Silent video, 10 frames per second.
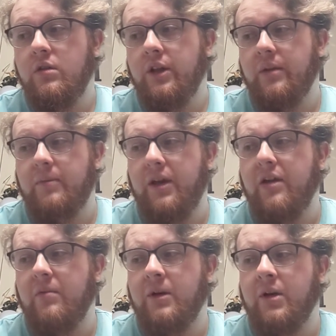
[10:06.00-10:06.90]
Like
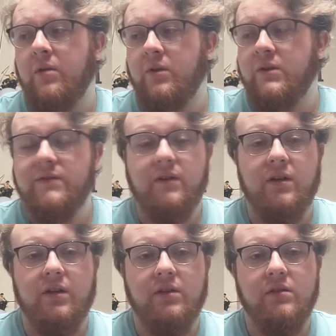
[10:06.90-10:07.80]
being on my own is
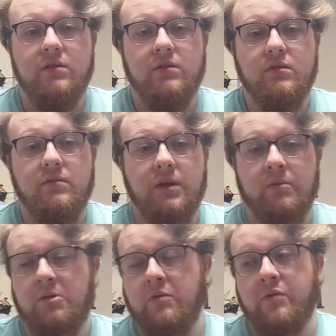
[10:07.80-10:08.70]
fine.
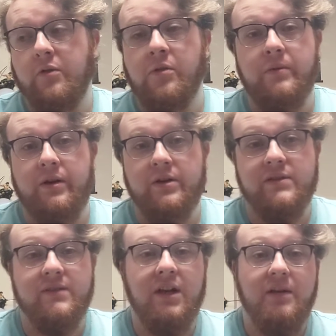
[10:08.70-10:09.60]
Being on my own for long
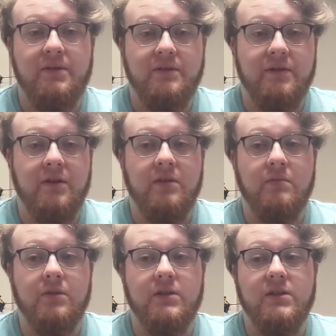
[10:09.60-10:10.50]
periods of time is fine,
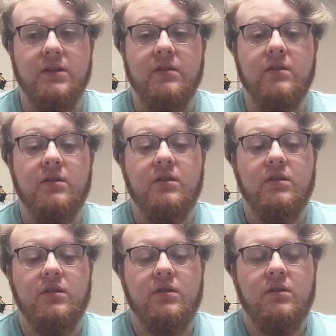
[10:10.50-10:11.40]
but it's
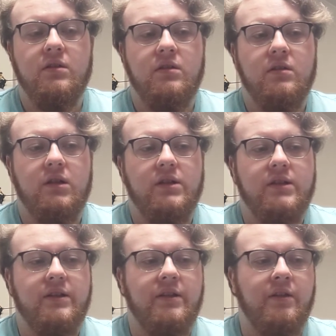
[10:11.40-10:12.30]

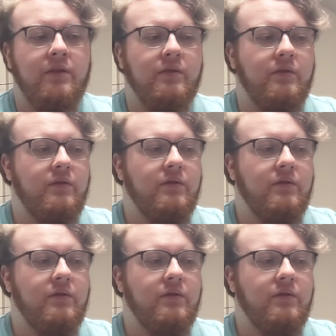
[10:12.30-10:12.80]
that thing of